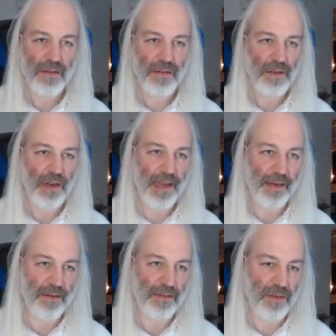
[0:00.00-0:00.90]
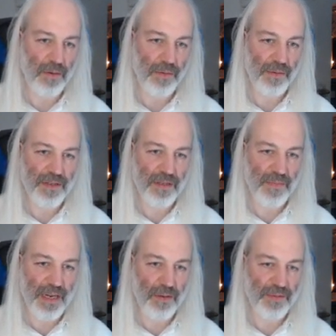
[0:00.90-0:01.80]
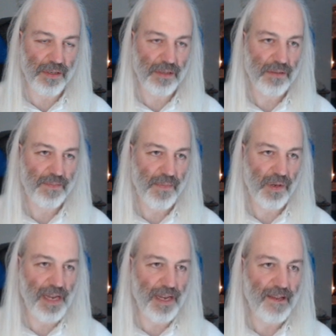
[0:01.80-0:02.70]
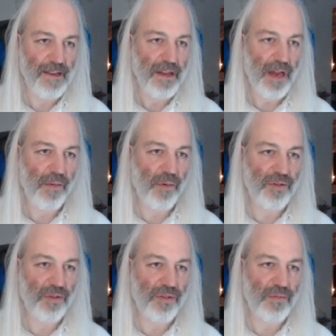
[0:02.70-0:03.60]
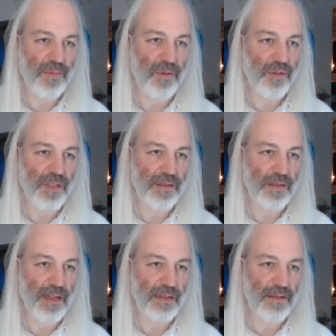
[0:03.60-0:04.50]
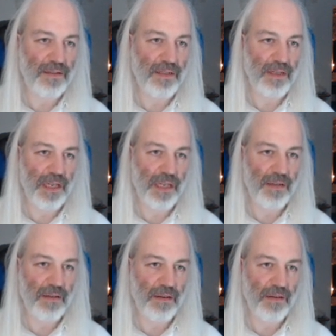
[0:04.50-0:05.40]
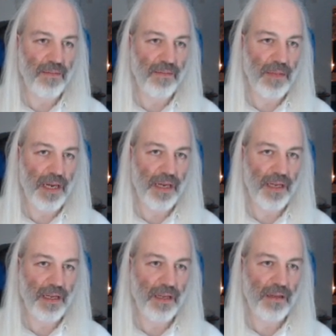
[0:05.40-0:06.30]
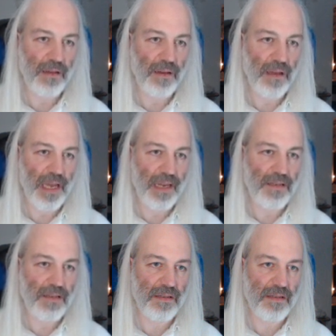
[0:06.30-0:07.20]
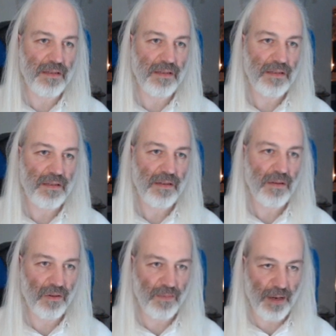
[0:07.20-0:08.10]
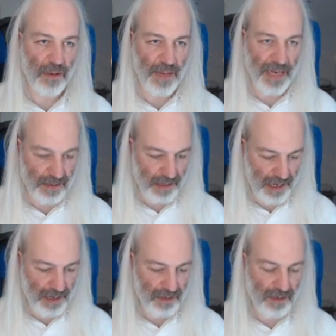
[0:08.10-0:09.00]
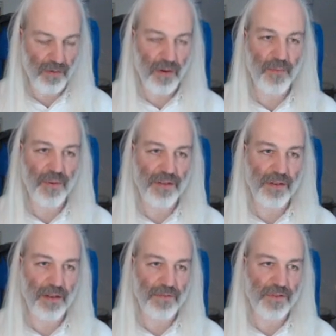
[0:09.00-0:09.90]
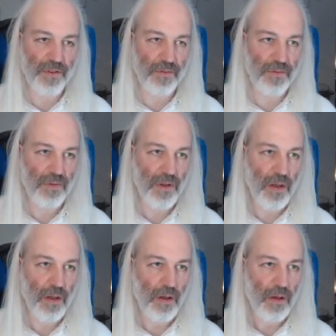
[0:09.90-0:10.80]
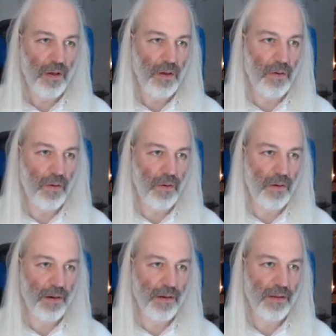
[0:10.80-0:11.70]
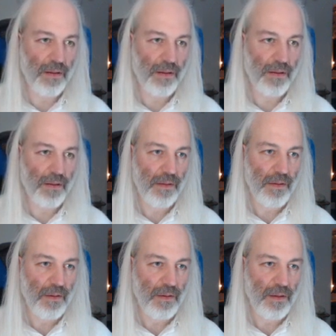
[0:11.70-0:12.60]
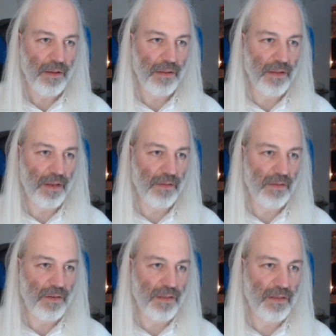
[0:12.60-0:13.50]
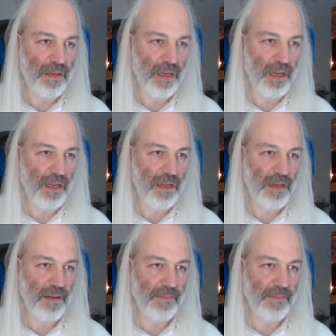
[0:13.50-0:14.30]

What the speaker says: later. So this is my object. Okay, I want to center that in my X, on my X layer, so I'm pressing F2, or I think there is a